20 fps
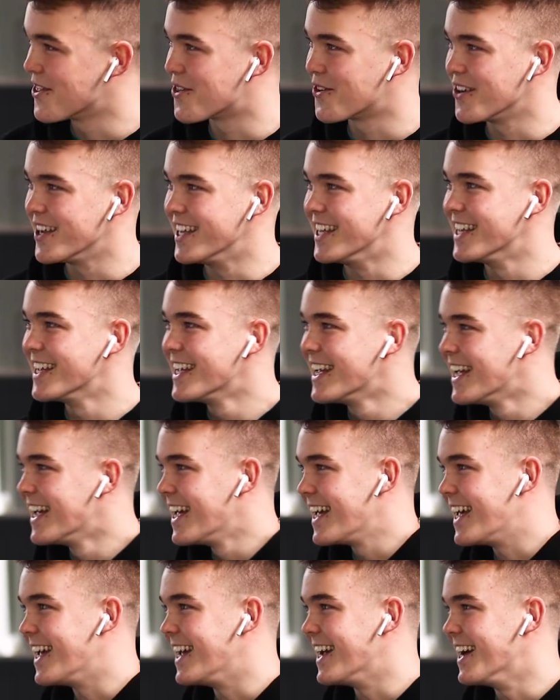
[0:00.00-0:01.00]
3,
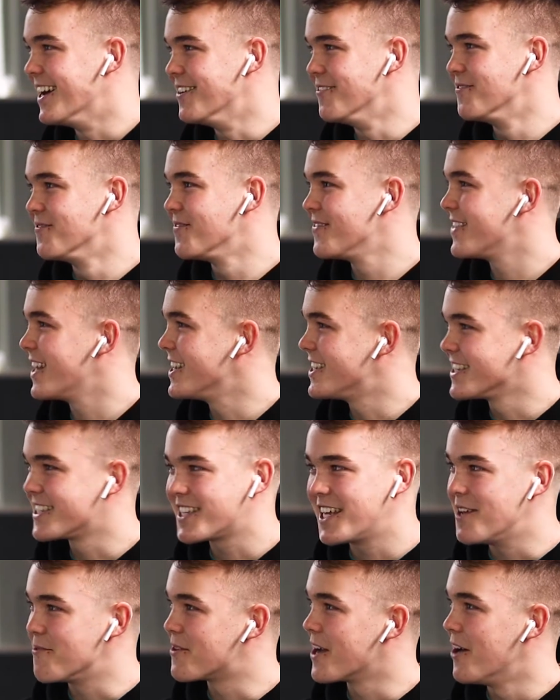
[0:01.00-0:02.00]
they just
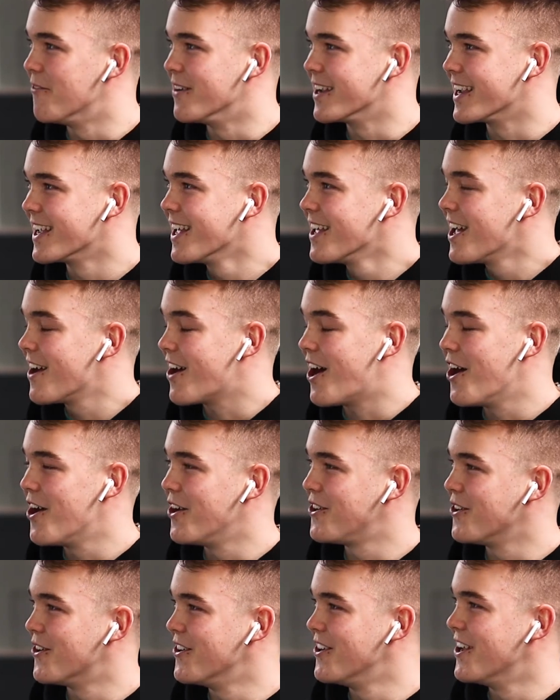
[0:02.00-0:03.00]
keep coming. I
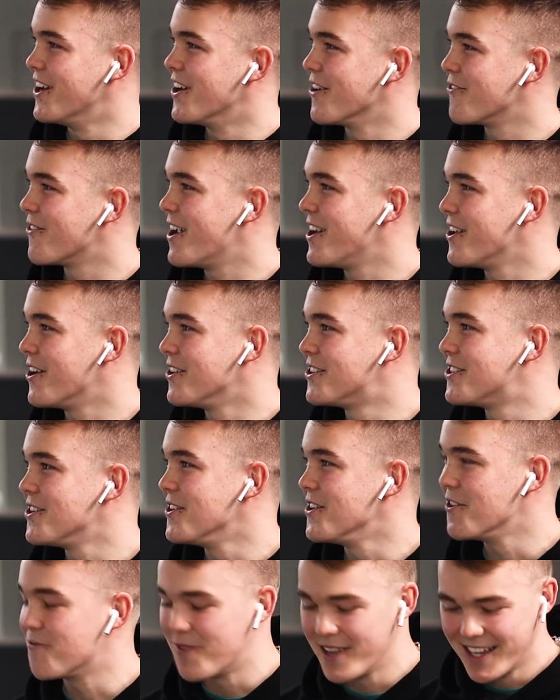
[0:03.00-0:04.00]
heard on Radio 2
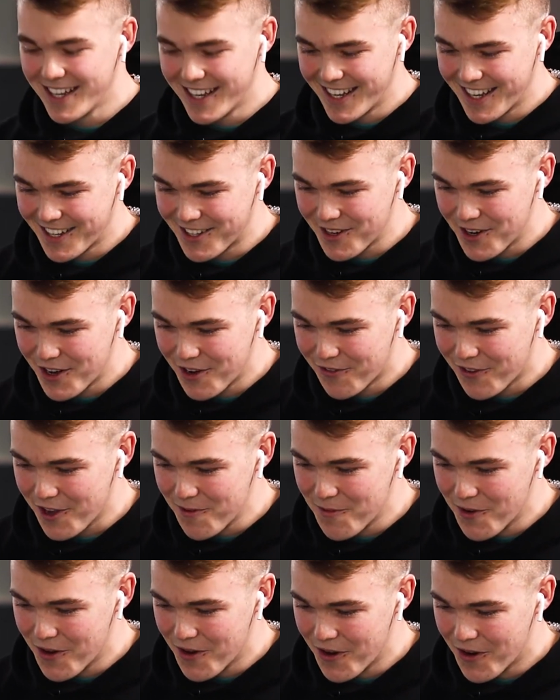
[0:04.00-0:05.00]
you've been doing a few
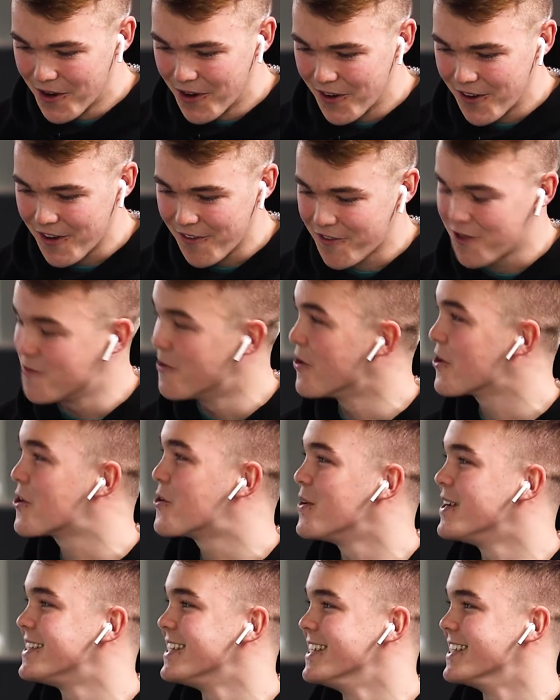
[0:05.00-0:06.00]
more
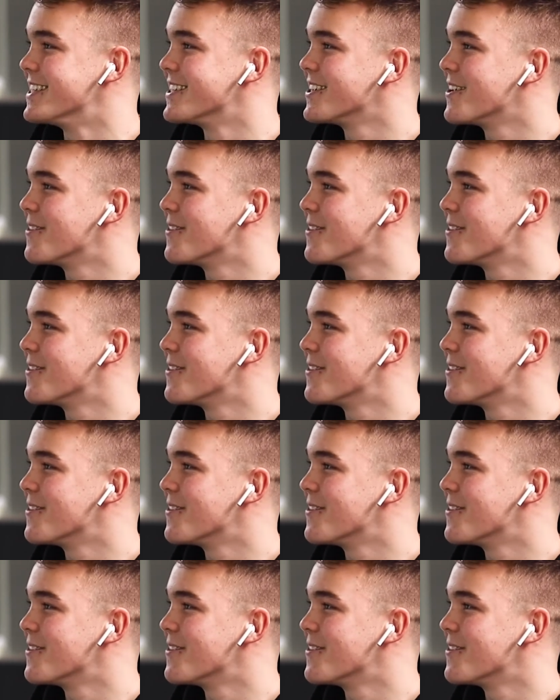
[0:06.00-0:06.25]
quizzes.